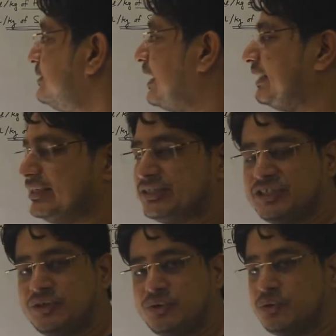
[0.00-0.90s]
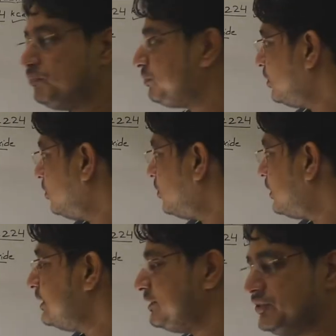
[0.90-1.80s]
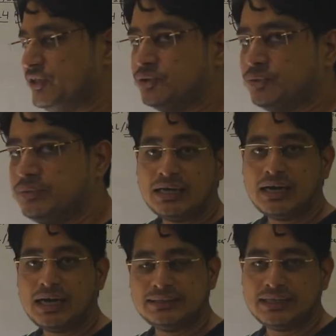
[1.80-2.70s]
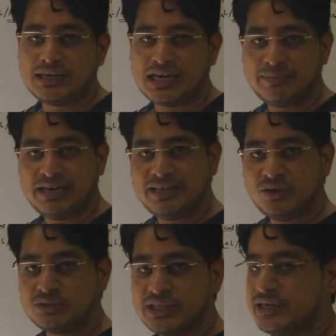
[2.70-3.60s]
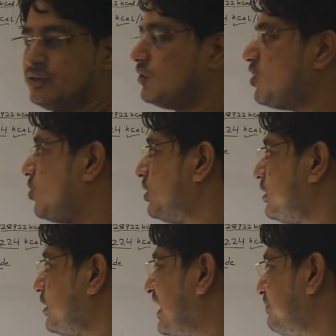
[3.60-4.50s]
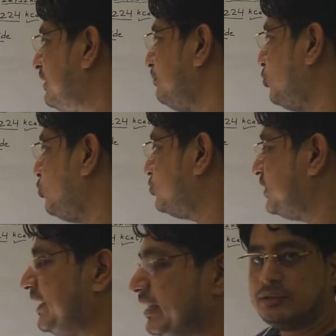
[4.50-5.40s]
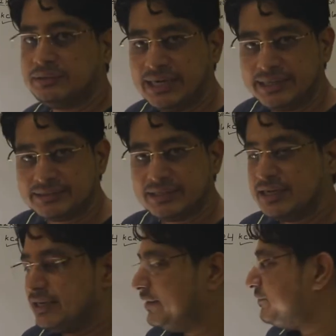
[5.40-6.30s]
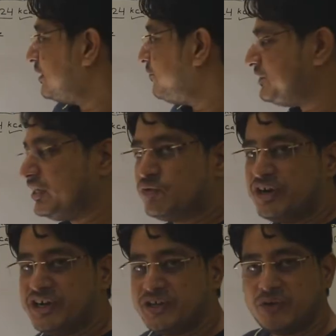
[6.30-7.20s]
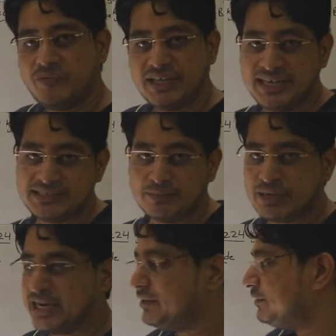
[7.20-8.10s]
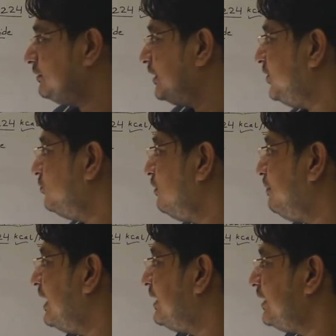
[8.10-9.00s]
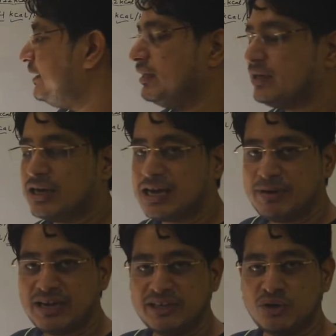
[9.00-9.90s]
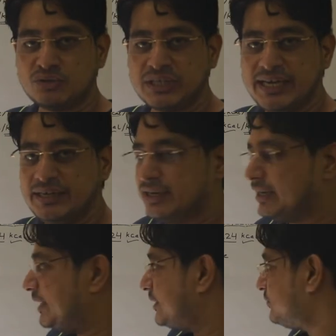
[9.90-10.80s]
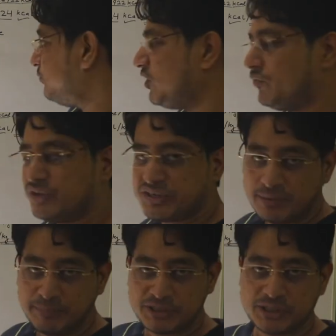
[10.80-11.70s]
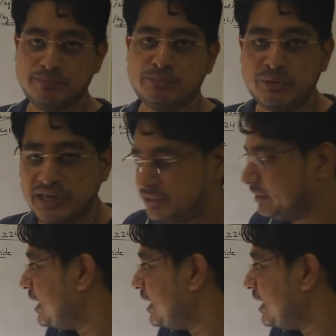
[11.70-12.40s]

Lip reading: is either CO2 or CO, either carbon dioxide or carbon monoxide. That is, if sufficient quantity of air is supplied, then you will be getting carbon dioxide as one of your combustion product,